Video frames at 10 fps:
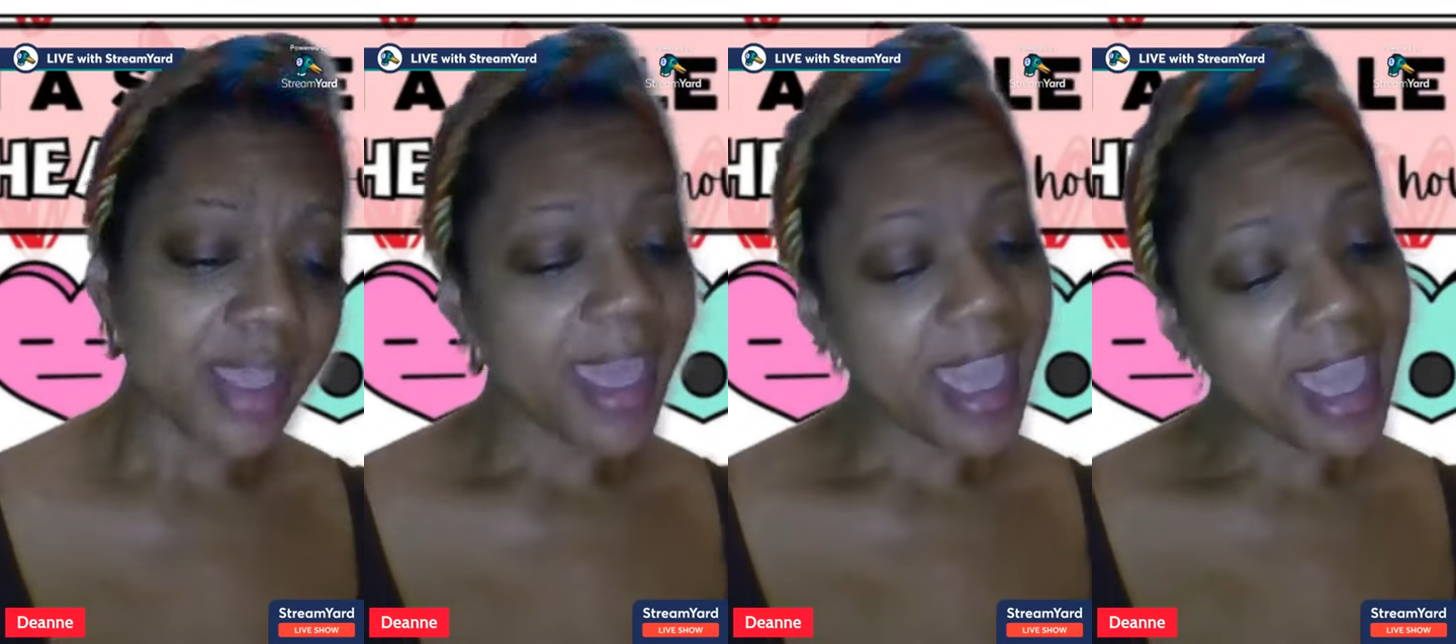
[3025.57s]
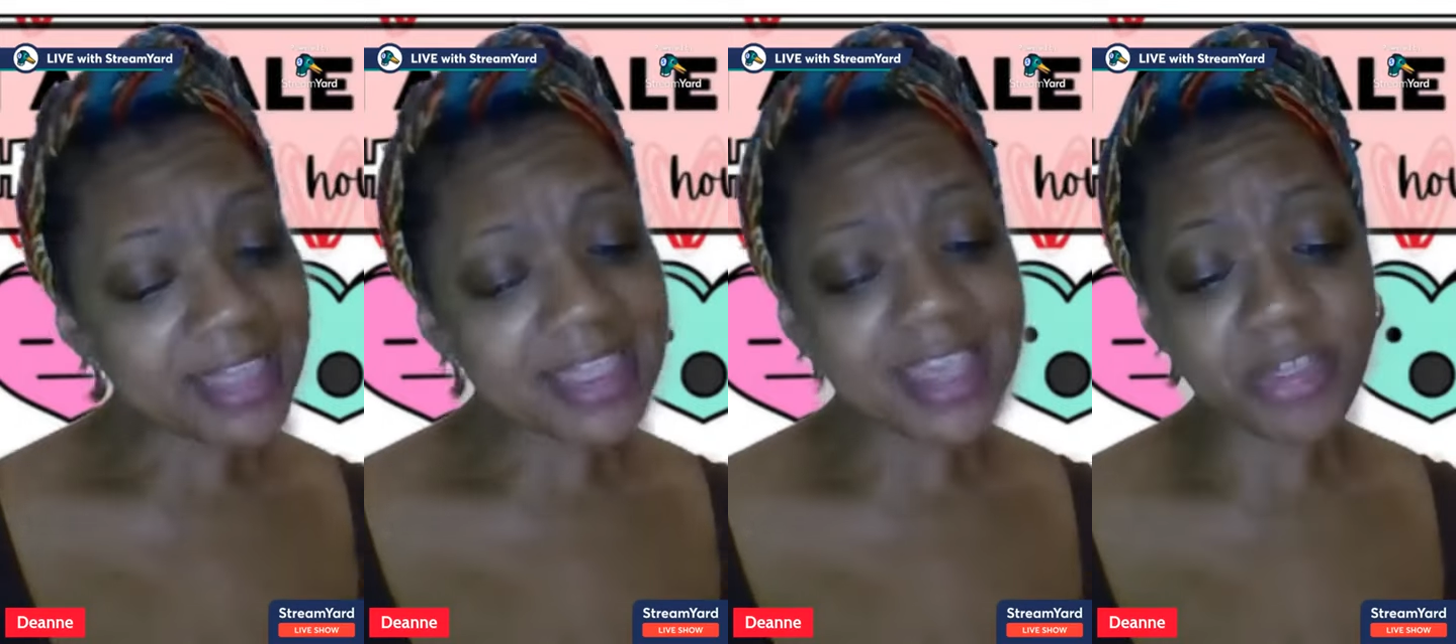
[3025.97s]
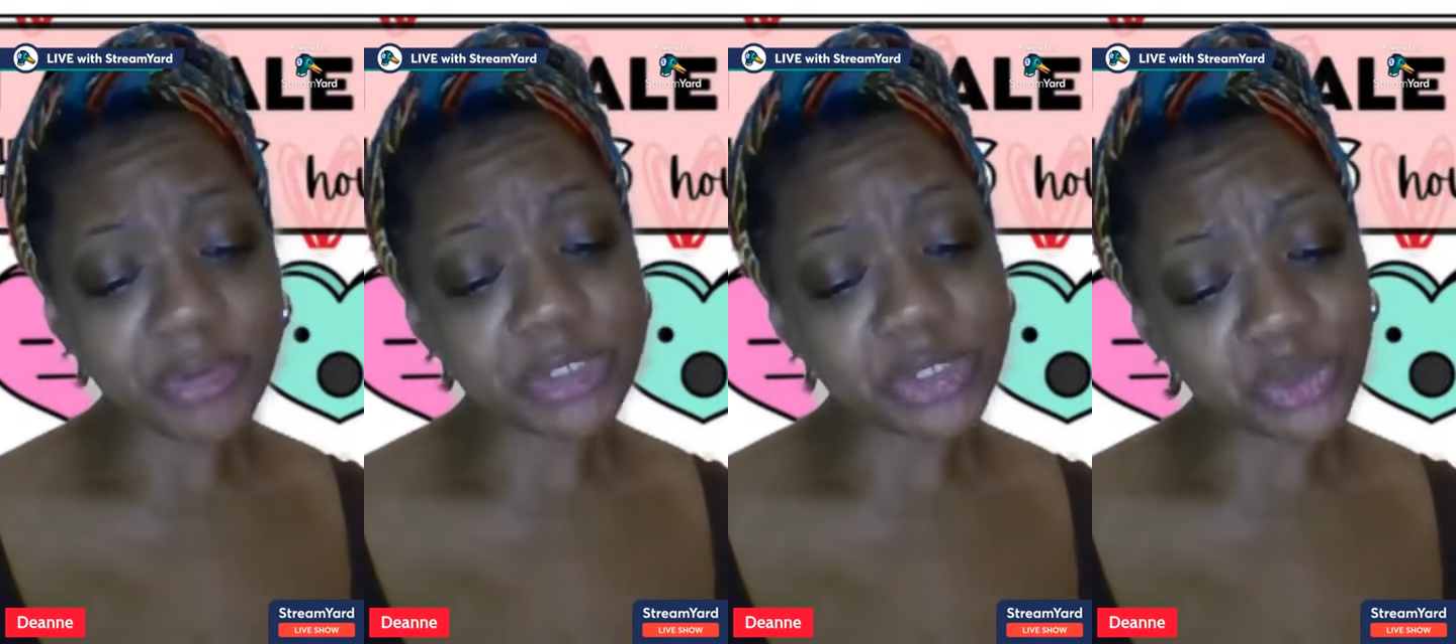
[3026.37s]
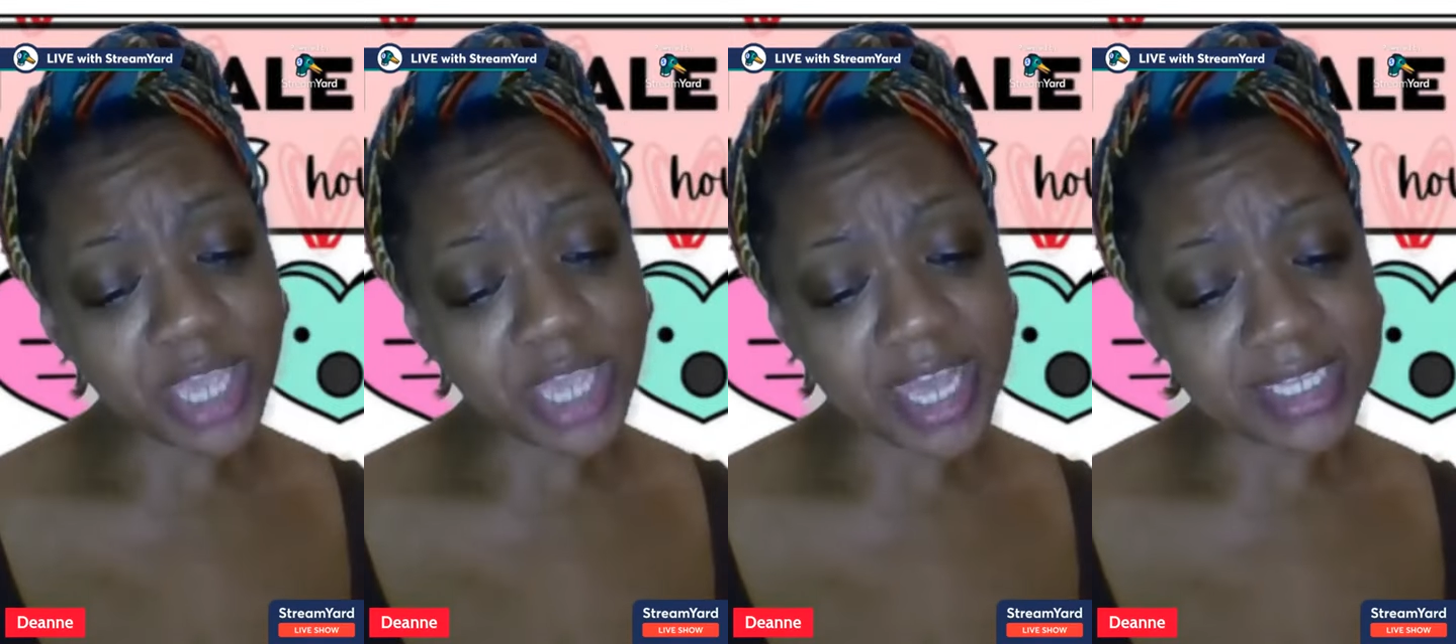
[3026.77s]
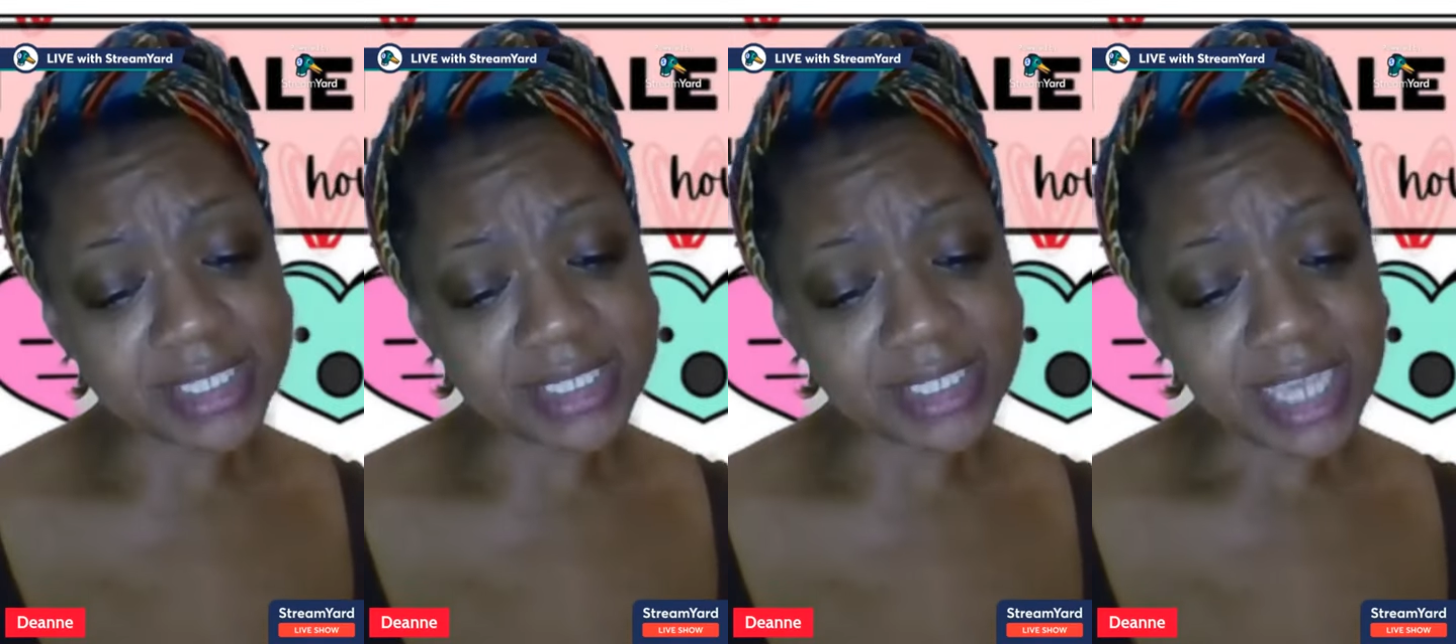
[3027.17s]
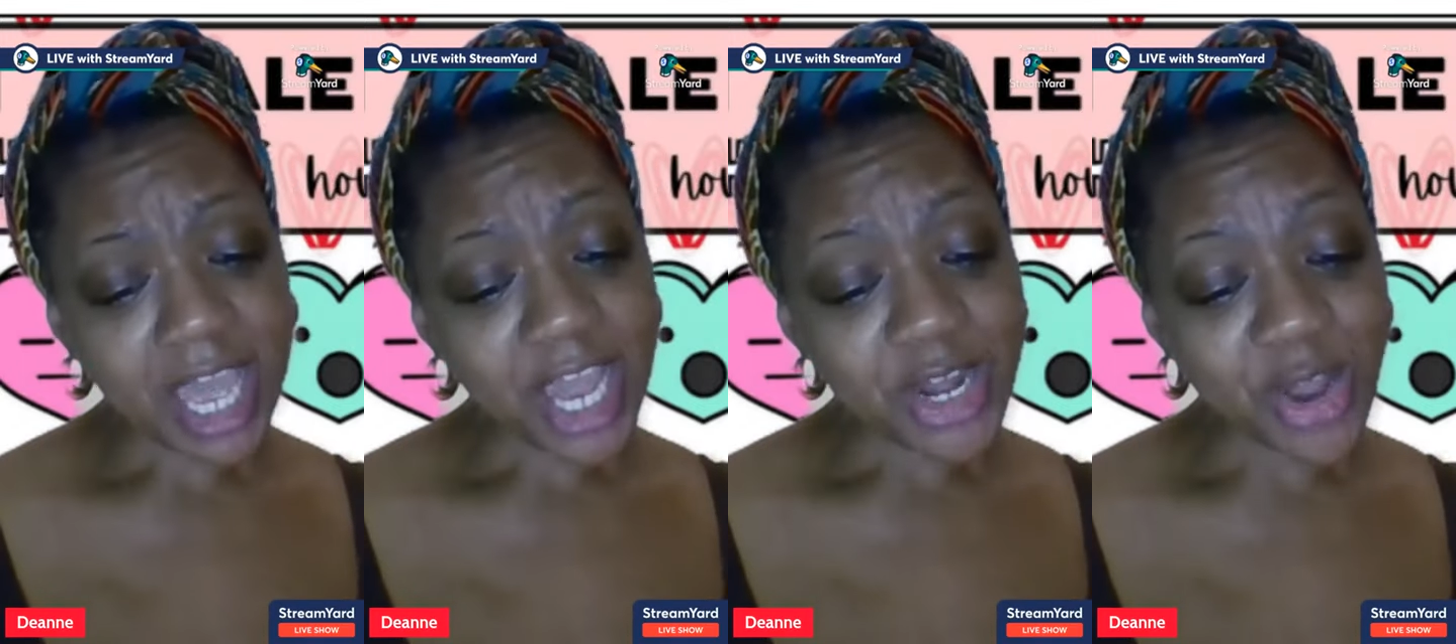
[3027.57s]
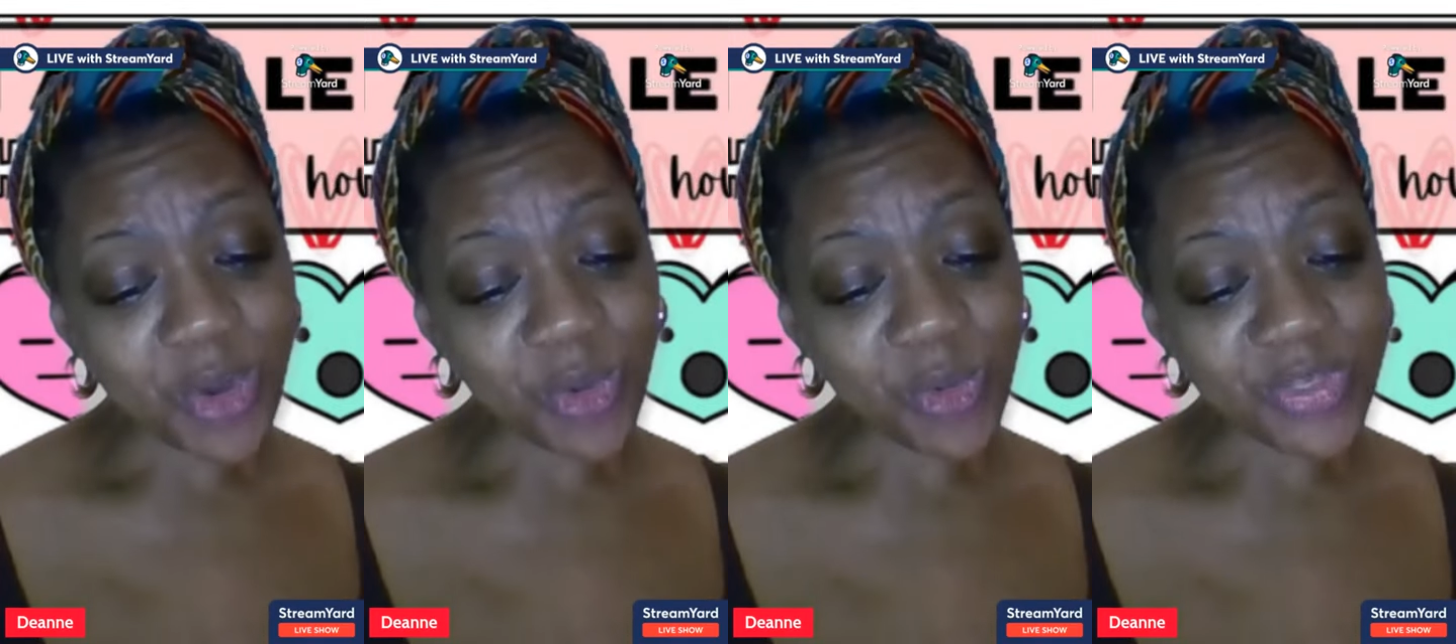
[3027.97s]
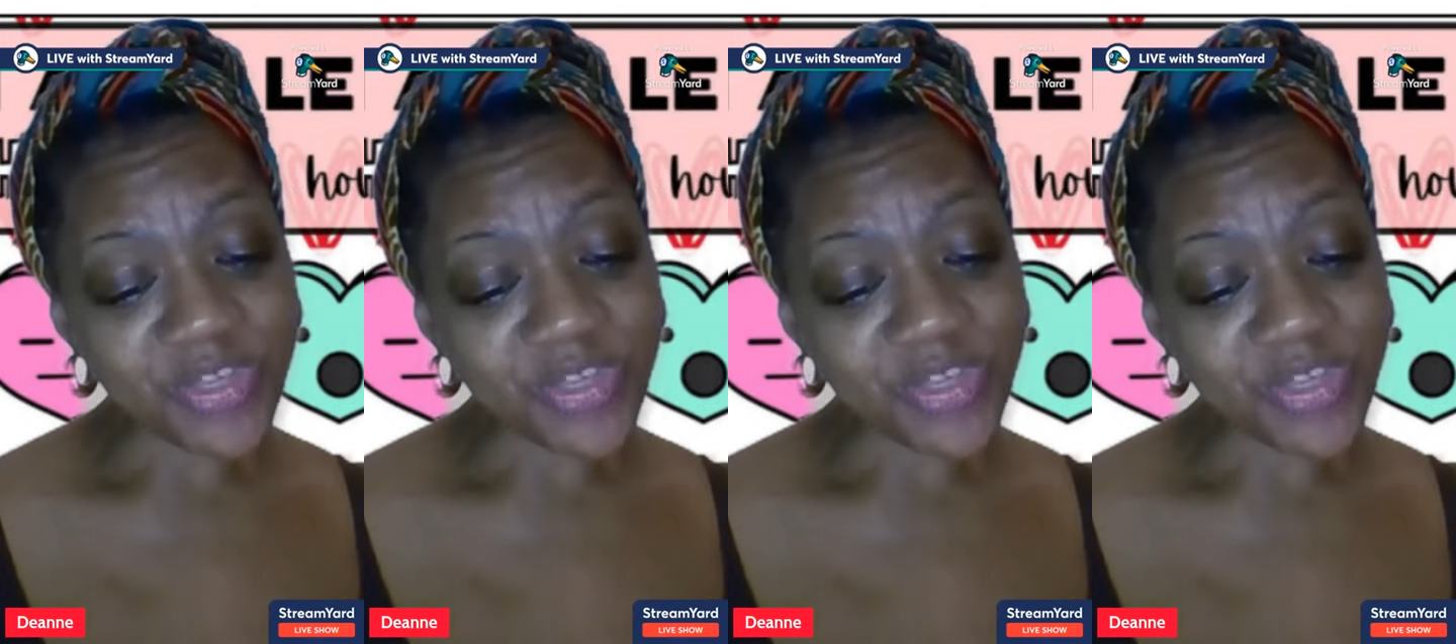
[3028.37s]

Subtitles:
and the other suitcase know